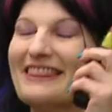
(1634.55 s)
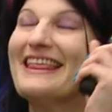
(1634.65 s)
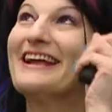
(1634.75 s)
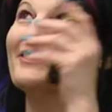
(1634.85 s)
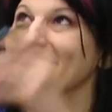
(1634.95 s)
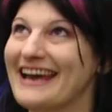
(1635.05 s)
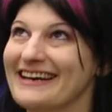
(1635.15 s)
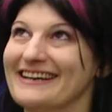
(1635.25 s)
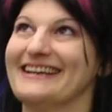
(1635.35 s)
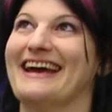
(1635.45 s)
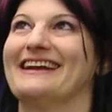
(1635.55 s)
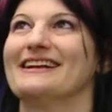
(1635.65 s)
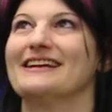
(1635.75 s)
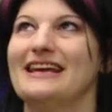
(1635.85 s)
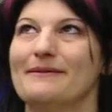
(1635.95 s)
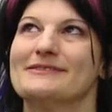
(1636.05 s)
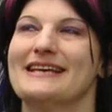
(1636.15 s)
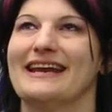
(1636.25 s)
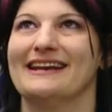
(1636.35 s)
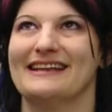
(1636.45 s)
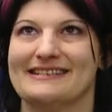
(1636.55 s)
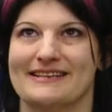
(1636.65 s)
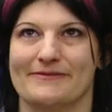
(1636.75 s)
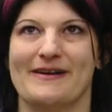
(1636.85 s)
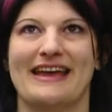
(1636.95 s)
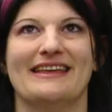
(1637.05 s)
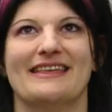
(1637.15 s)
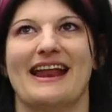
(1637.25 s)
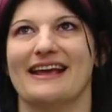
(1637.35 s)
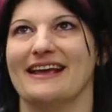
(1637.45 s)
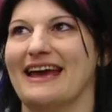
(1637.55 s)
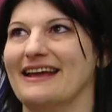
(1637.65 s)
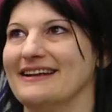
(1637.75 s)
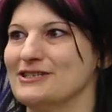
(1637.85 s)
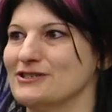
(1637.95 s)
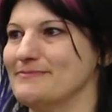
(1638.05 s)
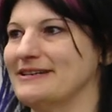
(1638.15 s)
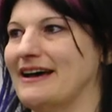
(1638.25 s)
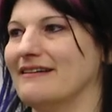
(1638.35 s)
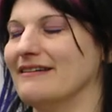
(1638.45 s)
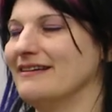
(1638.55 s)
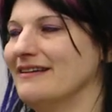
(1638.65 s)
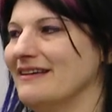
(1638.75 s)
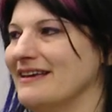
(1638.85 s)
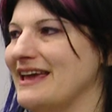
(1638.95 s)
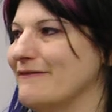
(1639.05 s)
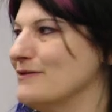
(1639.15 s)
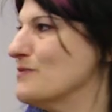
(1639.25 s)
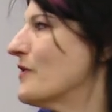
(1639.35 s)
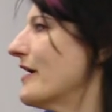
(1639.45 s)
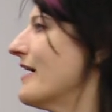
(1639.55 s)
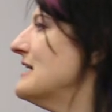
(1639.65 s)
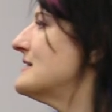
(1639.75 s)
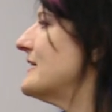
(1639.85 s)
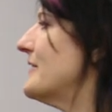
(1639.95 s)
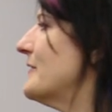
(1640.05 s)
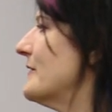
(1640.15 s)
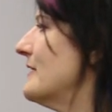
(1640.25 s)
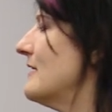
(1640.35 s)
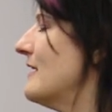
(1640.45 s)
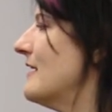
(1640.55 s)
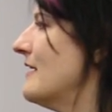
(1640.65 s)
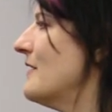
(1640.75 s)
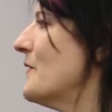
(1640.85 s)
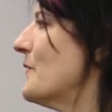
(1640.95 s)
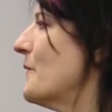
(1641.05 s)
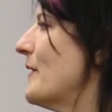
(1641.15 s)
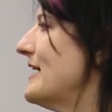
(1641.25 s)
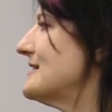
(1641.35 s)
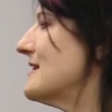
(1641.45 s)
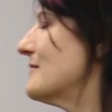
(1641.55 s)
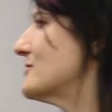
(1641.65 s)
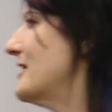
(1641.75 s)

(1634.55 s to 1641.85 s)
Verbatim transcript: Like look at it again and keep saying, is there a way that I can get it stripped down even more? So what is it that we're